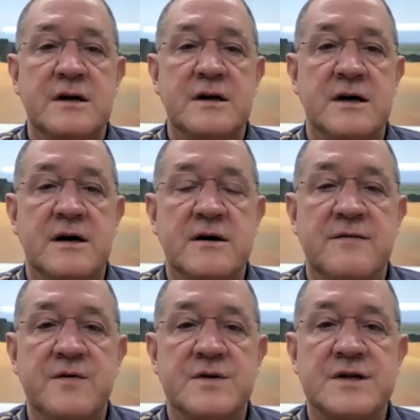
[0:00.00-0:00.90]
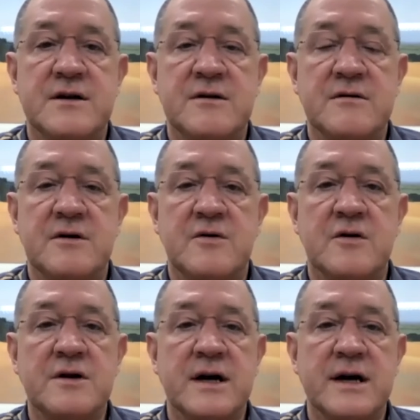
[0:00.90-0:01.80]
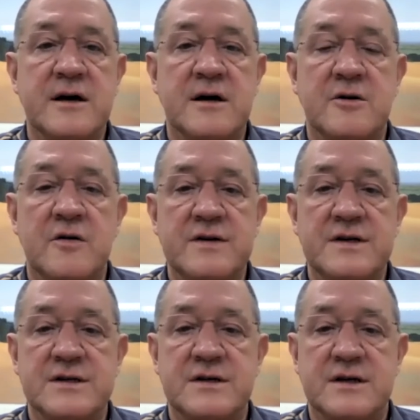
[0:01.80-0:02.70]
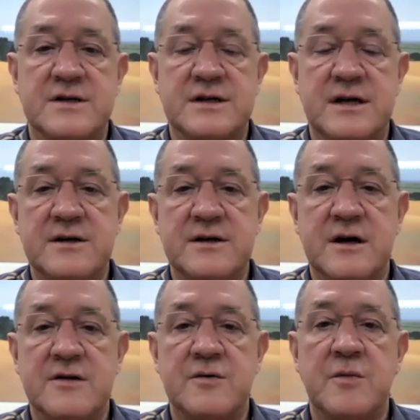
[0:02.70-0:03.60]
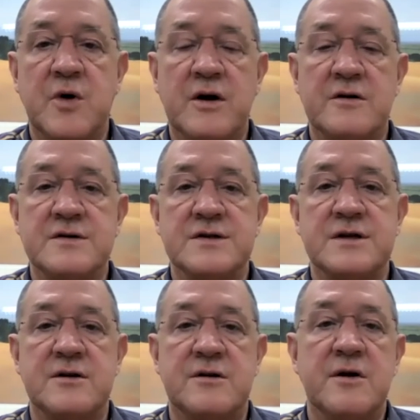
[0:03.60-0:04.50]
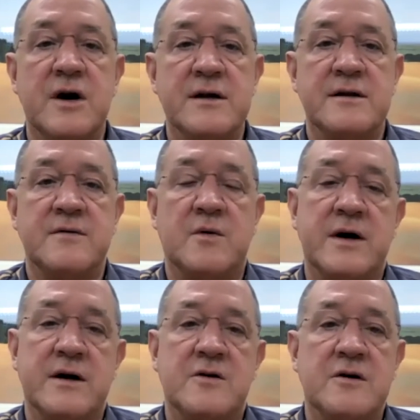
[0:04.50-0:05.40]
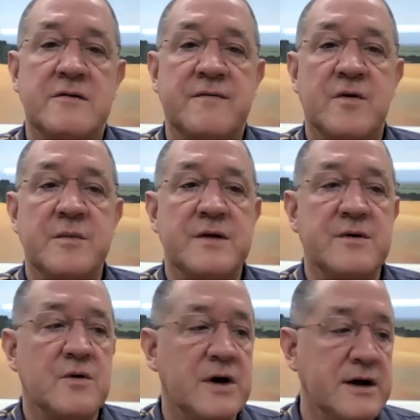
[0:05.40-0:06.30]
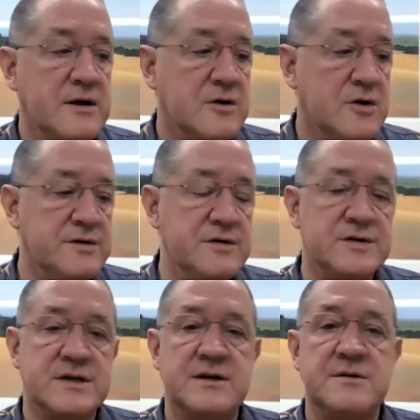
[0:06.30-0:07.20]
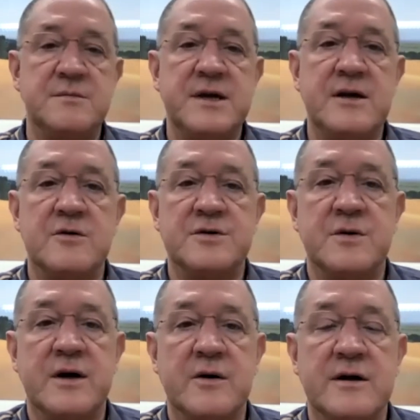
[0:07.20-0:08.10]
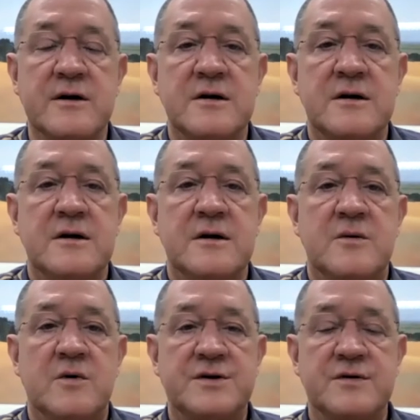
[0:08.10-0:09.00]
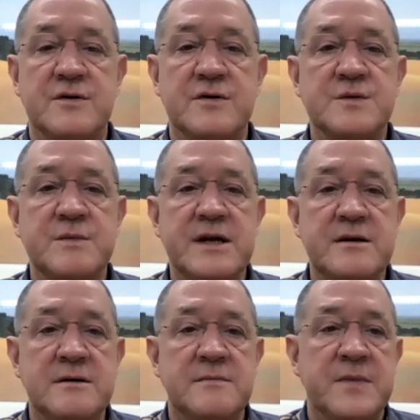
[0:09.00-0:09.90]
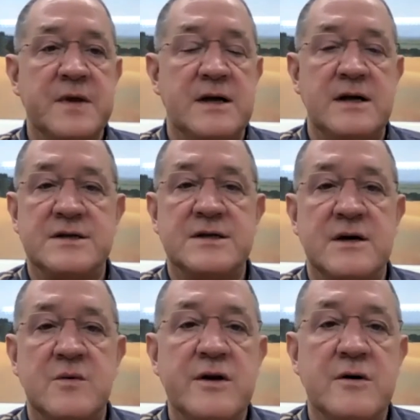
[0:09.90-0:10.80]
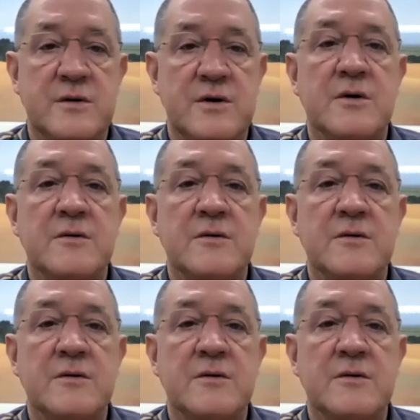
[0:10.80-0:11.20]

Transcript: Uh, if you said, Gordon, I got all these extended other markers that are not guaiacol and 4-methyl guaiacol, and you said to me or to Eric, what do those mean? He'd say, we don't know.